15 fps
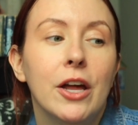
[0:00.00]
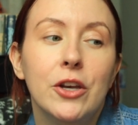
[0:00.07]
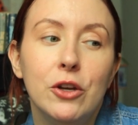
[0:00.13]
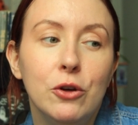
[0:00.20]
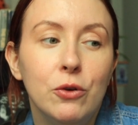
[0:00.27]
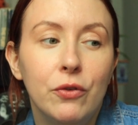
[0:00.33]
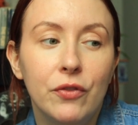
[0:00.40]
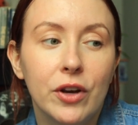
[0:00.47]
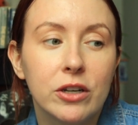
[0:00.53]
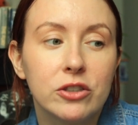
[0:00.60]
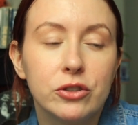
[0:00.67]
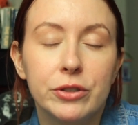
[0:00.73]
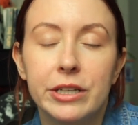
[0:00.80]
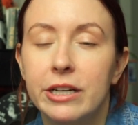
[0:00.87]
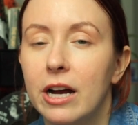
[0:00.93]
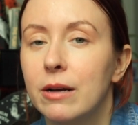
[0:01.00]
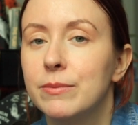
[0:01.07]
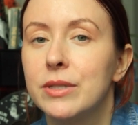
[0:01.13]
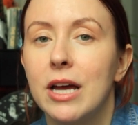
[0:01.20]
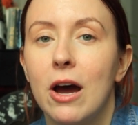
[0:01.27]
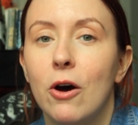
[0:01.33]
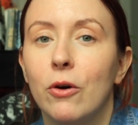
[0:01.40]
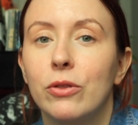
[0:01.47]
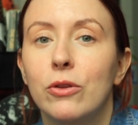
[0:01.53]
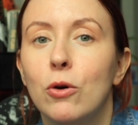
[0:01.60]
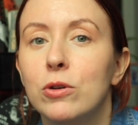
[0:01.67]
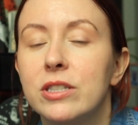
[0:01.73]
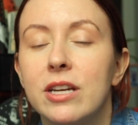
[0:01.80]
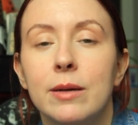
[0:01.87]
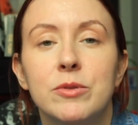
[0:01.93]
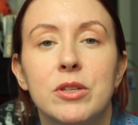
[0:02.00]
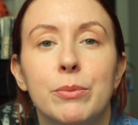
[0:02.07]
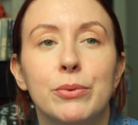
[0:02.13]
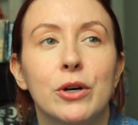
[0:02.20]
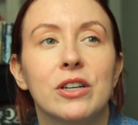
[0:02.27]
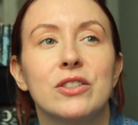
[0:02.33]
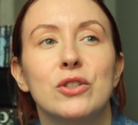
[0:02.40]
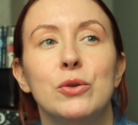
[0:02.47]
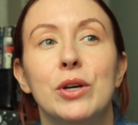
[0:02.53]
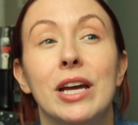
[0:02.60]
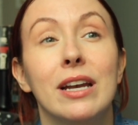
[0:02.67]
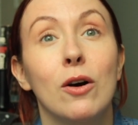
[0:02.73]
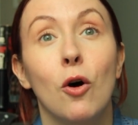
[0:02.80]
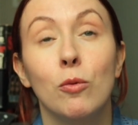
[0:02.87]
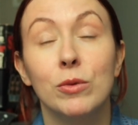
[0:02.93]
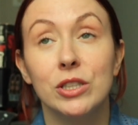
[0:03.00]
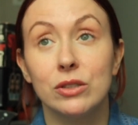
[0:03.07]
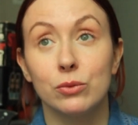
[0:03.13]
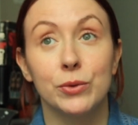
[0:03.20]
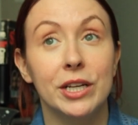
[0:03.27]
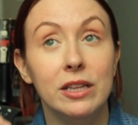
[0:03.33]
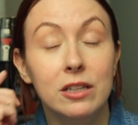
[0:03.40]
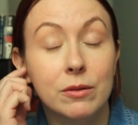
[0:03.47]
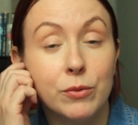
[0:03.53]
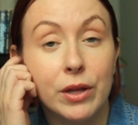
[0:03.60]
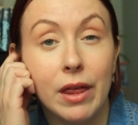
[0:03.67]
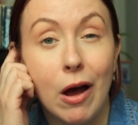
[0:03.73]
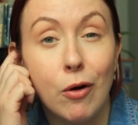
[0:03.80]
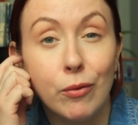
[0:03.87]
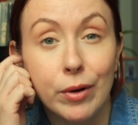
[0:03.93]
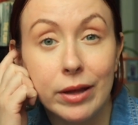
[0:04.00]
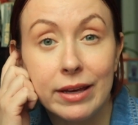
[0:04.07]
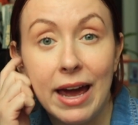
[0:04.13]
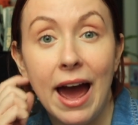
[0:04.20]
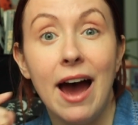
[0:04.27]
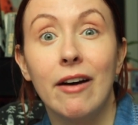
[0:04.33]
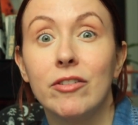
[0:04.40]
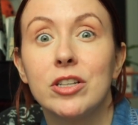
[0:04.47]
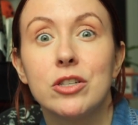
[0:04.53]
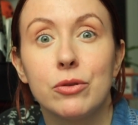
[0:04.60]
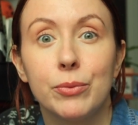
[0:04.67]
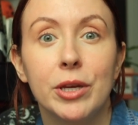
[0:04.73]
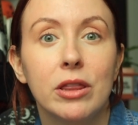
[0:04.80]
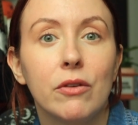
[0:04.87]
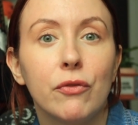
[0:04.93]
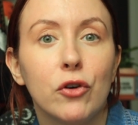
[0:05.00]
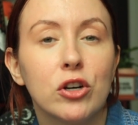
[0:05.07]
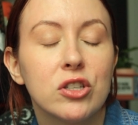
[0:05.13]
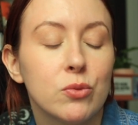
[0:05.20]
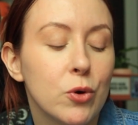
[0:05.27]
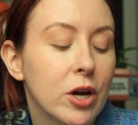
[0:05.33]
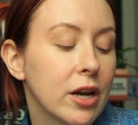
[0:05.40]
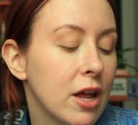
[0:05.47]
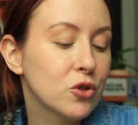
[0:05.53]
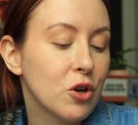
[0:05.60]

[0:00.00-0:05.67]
a new Fear Street comes out, those types of books, you can almost read them without really having to read the first one.